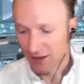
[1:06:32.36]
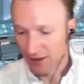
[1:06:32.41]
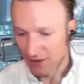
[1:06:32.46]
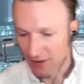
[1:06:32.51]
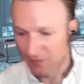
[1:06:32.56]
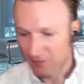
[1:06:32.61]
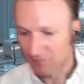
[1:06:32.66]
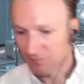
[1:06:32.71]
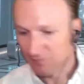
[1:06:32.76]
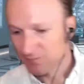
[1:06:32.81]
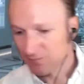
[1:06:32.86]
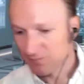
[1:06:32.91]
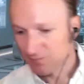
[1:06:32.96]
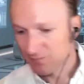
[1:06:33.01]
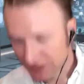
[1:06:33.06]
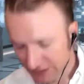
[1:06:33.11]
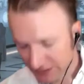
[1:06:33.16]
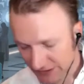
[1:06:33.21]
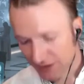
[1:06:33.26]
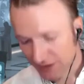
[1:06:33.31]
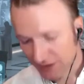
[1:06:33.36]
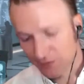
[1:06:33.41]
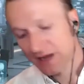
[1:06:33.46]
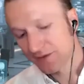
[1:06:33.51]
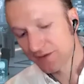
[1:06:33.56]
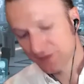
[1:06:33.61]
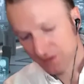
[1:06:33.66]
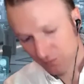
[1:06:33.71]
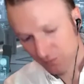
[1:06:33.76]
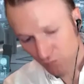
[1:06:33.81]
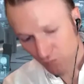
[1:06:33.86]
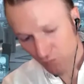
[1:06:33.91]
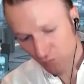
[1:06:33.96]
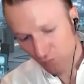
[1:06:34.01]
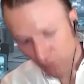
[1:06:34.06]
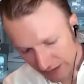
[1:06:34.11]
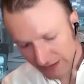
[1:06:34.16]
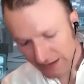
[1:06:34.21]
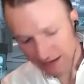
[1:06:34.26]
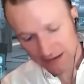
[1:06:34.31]
Um, but now we have some
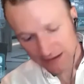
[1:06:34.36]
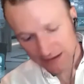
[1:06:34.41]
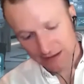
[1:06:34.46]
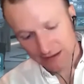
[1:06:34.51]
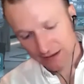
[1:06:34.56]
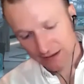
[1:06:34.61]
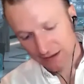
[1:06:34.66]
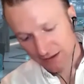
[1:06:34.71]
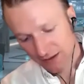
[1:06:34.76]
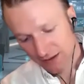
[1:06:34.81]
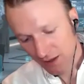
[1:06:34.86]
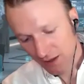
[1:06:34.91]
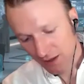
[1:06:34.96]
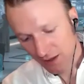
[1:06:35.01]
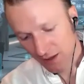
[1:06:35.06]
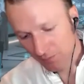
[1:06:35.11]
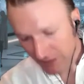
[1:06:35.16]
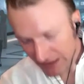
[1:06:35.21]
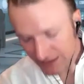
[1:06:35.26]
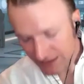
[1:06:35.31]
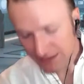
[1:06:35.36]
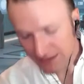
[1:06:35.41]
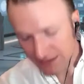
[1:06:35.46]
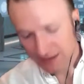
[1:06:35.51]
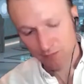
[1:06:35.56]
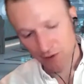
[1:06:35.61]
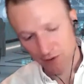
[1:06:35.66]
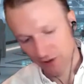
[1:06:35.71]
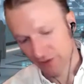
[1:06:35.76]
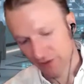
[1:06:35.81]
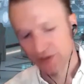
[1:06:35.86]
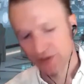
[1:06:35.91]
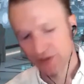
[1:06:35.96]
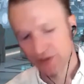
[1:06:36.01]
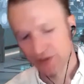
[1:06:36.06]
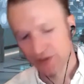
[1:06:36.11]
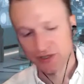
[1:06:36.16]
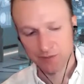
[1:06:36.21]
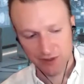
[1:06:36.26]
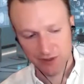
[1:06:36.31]
really amazing
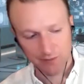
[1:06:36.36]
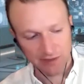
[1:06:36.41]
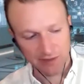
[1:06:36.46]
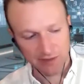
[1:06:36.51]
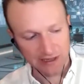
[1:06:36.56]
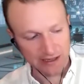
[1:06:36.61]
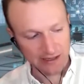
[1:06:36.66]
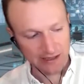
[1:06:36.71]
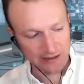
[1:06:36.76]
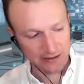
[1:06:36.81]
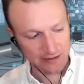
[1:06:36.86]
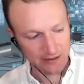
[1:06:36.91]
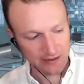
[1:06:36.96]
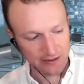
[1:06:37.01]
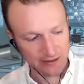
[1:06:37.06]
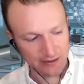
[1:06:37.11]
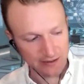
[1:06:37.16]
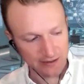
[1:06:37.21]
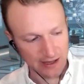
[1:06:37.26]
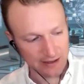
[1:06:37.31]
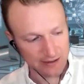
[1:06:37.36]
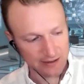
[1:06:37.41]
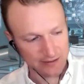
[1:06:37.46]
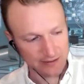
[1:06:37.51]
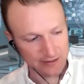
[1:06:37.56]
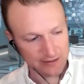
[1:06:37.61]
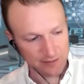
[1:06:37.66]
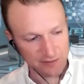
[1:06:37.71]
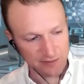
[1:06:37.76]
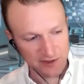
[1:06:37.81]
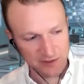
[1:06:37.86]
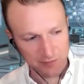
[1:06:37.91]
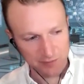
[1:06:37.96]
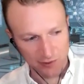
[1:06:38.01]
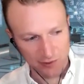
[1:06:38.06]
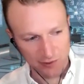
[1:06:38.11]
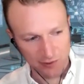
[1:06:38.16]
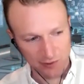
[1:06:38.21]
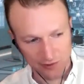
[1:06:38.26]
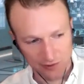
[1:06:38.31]
partnerships coming in, and some of these
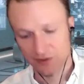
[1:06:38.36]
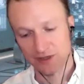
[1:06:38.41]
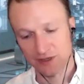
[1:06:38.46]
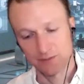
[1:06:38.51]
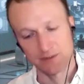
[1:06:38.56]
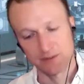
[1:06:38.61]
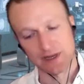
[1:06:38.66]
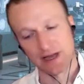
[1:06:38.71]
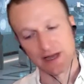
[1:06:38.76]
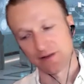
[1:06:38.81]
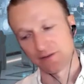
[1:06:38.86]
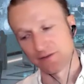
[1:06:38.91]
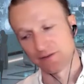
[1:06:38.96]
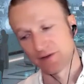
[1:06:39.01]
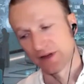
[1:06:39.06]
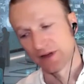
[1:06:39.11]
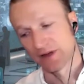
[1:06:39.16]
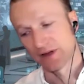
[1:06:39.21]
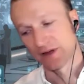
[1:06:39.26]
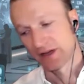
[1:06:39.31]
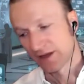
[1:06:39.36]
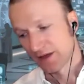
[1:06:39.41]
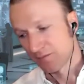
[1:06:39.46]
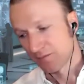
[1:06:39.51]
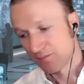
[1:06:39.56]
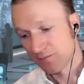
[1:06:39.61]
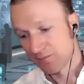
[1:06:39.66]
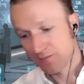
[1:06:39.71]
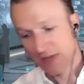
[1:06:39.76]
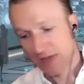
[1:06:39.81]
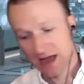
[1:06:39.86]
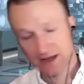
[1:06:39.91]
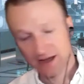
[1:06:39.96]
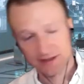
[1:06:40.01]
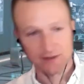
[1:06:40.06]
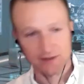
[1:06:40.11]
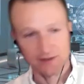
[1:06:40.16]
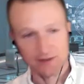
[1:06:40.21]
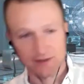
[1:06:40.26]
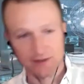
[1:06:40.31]
partnerships have
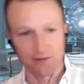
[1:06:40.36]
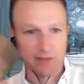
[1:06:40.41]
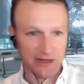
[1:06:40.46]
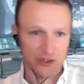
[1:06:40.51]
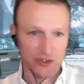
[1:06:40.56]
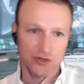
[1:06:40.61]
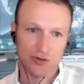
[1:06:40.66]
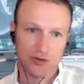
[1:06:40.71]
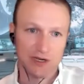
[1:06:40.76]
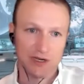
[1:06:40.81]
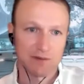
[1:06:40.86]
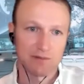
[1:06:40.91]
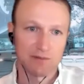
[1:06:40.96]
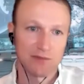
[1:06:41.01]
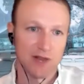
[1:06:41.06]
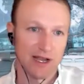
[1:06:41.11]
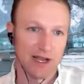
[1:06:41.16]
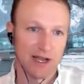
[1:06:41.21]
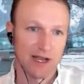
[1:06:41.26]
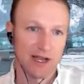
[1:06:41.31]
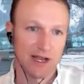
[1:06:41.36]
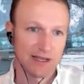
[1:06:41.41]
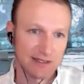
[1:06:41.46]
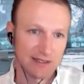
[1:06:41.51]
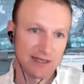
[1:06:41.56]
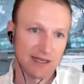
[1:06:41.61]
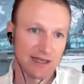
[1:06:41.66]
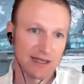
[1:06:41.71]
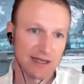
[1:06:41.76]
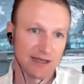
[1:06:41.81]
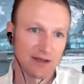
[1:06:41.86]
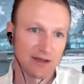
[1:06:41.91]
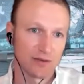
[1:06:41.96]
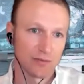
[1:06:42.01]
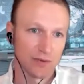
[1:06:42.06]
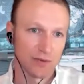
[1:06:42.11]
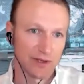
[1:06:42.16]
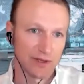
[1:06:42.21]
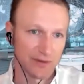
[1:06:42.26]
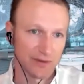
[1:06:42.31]
massive mainstream
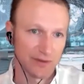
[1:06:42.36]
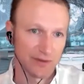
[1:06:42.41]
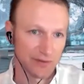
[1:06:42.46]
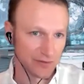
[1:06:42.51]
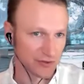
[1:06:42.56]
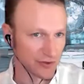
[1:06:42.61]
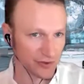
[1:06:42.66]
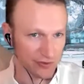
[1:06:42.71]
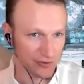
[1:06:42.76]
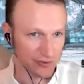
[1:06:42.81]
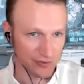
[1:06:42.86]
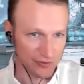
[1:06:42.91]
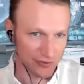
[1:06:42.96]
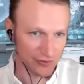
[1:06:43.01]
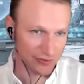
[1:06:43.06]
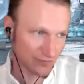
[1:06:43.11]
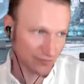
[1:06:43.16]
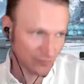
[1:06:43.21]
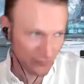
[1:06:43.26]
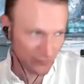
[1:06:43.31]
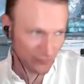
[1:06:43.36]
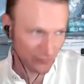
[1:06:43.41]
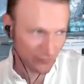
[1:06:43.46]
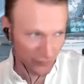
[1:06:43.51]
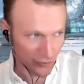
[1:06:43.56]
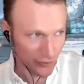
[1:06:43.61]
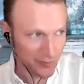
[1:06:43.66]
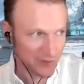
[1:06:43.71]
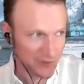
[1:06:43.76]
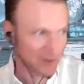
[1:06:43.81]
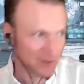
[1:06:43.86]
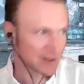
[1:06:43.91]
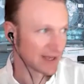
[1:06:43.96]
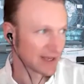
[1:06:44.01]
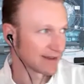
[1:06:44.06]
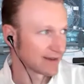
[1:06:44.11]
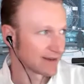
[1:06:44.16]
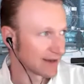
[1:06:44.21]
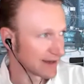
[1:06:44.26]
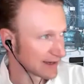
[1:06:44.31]
licensing with certain groups
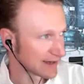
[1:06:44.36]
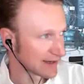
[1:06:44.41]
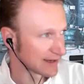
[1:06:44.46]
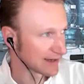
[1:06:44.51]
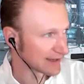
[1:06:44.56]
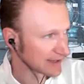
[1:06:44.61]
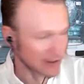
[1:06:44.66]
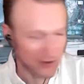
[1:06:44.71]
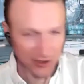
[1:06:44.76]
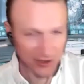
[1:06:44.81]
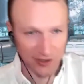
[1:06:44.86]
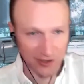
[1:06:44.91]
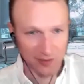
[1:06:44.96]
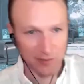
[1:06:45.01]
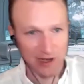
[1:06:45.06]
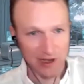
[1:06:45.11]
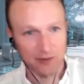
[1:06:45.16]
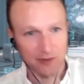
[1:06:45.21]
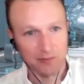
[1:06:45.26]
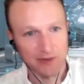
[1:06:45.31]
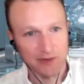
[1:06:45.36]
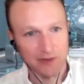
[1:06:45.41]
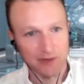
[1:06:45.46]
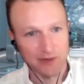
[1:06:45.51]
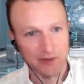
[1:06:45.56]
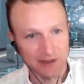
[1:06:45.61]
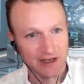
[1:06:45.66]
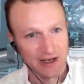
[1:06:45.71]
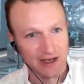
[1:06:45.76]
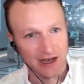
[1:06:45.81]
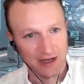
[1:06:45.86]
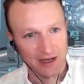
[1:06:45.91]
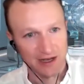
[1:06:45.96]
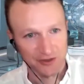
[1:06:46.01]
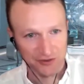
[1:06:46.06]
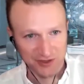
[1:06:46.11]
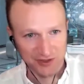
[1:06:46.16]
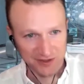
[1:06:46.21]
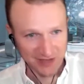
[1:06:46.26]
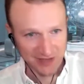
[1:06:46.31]
that I can't talk about, but I'll
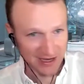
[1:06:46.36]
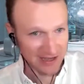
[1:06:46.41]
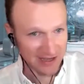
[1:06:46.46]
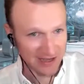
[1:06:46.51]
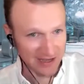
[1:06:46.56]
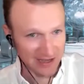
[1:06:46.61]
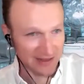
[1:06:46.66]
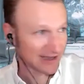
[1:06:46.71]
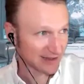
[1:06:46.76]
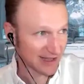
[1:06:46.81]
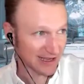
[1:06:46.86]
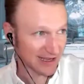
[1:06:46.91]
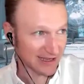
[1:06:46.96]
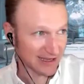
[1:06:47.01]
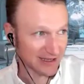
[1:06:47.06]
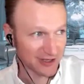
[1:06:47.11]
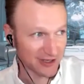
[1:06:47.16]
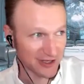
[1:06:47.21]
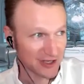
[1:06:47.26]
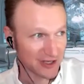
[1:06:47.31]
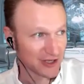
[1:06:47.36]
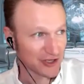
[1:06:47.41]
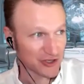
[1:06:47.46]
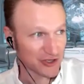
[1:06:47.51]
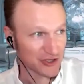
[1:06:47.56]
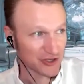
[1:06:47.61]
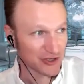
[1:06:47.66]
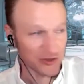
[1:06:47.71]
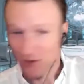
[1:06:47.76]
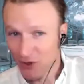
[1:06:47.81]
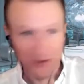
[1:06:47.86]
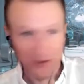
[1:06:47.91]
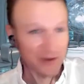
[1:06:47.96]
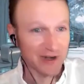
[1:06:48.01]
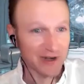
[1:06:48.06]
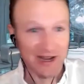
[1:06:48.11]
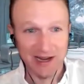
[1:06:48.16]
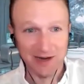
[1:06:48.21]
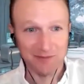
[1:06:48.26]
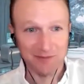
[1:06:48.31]
just say that like you know their
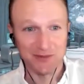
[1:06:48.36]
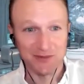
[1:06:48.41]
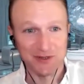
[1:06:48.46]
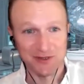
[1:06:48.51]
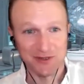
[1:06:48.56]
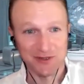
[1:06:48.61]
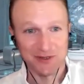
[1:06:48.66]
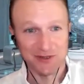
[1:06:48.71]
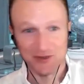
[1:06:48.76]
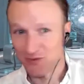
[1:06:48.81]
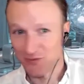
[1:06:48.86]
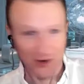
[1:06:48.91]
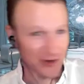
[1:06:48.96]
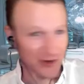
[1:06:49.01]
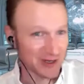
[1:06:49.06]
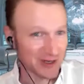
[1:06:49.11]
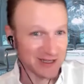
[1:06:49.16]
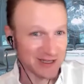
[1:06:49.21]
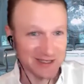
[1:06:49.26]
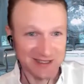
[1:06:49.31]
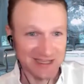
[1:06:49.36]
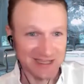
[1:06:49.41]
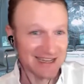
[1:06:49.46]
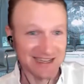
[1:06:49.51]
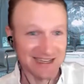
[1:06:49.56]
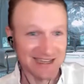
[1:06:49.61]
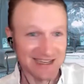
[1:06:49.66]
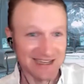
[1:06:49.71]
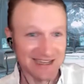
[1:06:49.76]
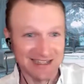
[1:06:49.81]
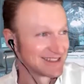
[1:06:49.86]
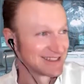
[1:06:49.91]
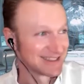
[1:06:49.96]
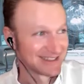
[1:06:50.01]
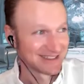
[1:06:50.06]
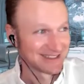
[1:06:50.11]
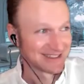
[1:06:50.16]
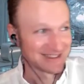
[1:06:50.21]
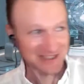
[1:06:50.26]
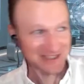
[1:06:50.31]
names, you've already seen
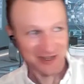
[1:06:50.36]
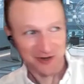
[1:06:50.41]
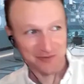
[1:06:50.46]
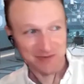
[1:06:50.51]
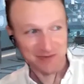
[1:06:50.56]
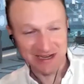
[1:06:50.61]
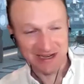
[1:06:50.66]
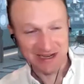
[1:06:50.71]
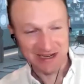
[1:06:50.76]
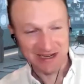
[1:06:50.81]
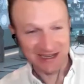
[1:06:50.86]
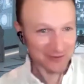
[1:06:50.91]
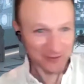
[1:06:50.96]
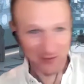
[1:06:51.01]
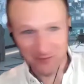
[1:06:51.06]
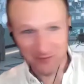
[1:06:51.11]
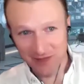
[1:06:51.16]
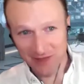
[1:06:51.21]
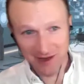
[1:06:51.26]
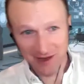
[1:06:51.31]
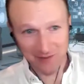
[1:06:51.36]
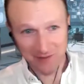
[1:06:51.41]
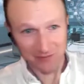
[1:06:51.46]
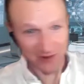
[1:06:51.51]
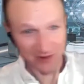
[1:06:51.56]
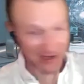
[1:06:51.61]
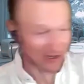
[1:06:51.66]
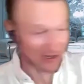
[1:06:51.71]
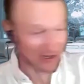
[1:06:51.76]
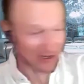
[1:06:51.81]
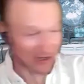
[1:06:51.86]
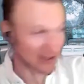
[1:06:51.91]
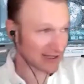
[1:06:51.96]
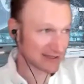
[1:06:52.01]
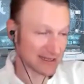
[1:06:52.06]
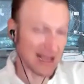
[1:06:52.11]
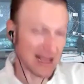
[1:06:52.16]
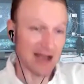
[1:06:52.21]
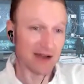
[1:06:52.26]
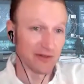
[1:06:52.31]
you know media from them like
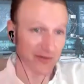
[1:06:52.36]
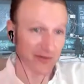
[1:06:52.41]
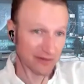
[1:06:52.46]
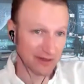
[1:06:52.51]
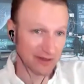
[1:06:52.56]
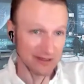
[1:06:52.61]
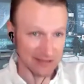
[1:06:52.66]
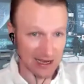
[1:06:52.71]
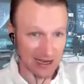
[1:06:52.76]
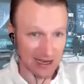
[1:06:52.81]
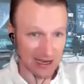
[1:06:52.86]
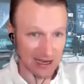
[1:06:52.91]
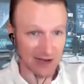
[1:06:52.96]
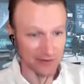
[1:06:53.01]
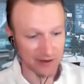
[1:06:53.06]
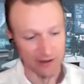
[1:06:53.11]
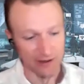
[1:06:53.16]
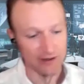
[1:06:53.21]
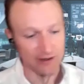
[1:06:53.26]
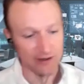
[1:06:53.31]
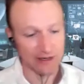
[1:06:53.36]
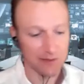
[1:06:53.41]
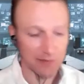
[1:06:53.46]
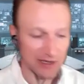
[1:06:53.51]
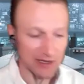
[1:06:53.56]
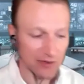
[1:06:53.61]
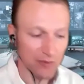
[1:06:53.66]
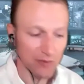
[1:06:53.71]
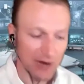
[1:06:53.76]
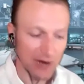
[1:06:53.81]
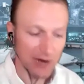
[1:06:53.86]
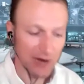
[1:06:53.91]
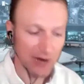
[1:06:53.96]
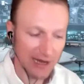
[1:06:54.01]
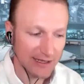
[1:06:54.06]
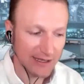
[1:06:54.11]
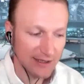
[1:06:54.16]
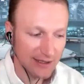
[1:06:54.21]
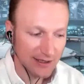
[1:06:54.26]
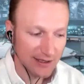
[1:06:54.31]
it's out it's out there in a big
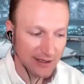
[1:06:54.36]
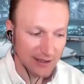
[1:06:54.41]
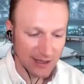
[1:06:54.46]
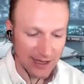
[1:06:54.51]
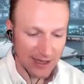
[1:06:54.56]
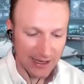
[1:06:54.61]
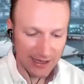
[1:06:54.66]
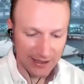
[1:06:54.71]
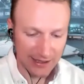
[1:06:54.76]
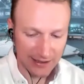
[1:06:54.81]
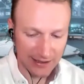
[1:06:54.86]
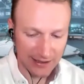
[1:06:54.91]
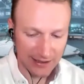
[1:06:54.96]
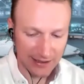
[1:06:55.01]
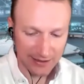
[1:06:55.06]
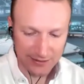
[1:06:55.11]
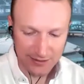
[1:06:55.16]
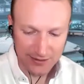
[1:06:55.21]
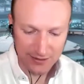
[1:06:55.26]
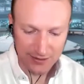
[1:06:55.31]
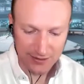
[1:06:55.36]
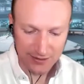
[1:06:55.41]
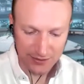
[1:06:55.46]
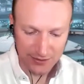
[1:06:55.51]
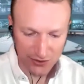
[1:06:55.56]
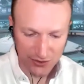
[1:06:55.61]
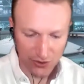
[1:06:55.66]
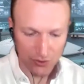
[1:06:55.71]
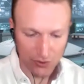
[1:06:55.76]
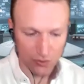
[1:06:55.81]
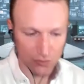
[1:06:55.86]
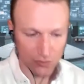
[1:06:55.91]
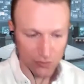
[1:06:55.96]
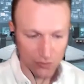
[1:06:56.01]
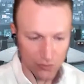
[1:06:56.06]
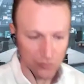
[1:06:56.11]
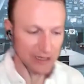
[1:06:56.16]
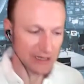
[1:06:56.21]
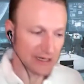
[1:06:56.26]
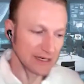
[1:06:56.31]
way mm-hmm. and so
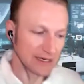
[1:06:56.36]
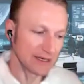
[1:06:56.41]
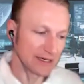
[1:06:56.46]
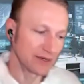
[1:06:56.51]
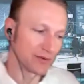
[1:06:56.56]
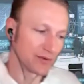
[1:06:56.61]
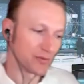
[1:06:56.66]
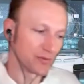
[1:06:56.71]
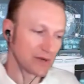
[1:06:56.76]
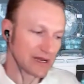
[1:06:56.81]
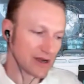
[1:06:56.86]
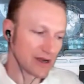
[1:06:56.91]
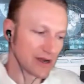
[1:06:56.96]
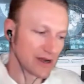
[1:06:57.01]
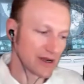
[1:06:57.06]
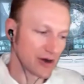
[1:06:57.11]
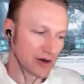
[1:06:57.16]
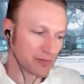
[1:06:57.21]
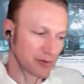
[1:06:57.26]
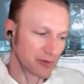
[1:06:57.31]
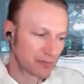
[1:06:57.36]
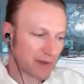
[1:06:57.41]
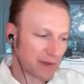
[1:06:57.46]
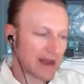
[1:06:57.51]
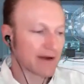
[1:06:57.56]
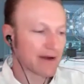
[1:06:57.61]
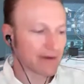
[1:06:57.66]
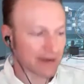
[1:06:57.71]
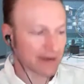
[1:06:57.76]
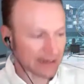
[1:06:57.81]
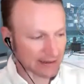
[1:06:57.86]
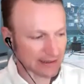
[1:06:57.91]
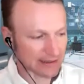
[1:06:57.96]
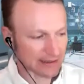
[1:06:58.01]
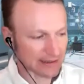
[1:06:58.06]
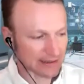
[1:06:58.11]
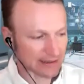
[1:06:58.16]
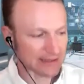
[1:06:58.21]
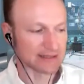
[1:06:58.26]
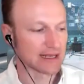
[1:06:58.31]
we we are preparing
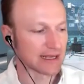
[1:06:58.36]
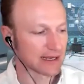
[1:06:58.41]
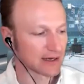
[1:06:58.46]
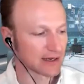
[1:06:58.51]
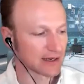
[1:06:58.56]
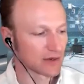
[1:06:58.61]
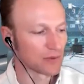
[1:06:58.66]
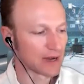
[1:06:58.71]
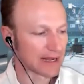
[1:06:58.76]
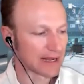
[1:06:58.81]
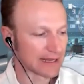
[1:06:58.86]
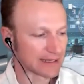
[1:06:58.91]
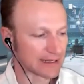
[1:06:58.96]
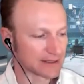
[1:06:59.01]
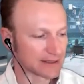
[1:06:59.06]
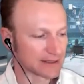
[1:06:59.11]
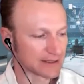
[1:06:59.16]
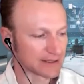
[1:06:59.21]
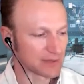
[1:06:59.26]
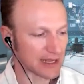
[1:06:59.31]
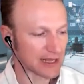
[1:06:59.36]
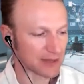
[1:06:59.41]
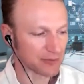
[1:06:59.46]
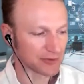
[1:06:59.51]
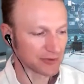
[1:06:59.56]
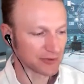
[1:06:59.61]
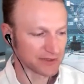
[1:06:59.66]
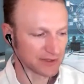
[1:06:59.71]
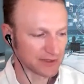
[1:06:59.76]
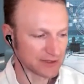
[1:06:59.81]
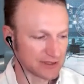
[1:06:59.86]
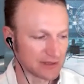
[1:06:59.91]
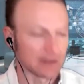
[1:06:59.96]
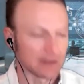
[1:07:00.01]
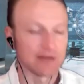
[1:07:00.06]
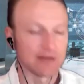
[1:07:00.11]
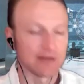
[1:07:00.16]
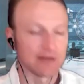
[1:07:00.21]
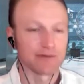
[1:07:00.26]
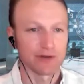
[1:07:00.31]
this thing in a way to be able to
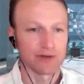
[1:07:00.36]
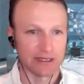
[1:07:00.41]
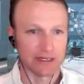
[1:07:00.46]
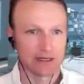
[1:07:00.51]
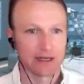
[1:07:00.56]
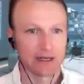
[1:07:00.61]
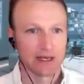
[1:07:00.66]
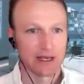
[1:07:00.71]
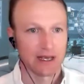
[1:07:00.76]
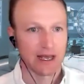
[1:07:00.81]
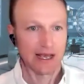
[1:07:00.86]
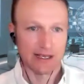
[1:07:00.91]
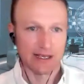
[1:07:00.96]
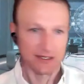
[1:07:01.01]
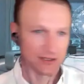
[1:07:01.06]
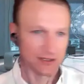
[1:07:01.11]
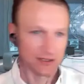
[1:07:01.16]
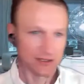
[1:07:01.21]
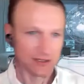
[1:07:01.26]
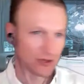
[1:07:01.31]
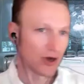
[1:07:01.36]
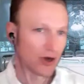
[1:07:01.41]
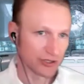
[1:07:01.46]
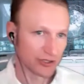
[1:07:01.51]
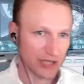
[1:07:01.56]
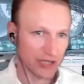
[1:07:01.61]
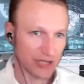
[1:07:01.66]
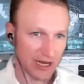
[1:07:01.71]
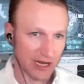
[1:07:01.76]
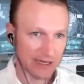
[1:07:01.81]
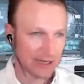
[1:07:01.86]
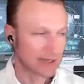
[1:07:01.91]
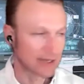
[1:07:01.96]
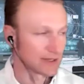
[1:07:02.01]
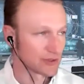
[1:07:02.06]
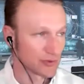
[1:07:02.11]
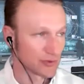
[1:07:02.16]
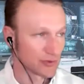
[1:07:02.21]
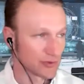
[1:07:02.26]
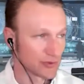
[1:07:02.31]
deliver it as large
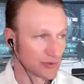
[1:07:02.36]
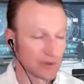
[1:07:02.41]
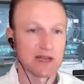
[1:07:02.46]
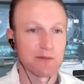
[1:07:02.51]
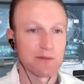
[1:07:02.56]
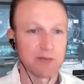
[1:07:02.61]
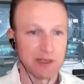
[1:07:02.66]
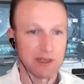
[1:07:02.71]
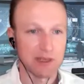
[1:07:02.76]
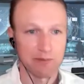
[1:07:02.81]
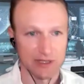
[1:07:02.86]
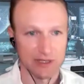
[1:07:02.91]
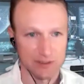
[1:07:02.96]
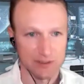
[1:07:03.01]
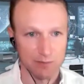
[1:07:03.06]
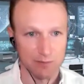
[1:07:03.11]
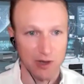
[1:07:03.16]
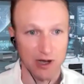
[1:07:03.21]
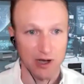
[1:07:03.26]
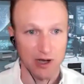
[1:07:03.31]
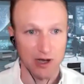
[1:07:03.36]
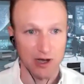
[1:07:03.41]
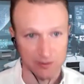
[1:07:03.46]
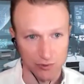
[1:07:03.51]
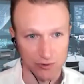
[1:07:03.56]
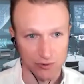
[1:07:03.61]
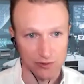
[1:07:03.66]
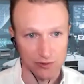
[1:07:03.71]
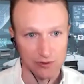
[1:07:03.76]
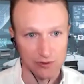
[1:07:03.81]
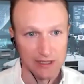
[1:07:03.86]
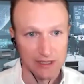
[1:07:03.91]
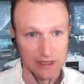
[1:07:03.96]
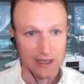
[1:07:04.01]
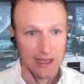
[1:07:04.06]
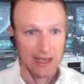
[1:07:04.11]
and to as many people as possible mm-hmm.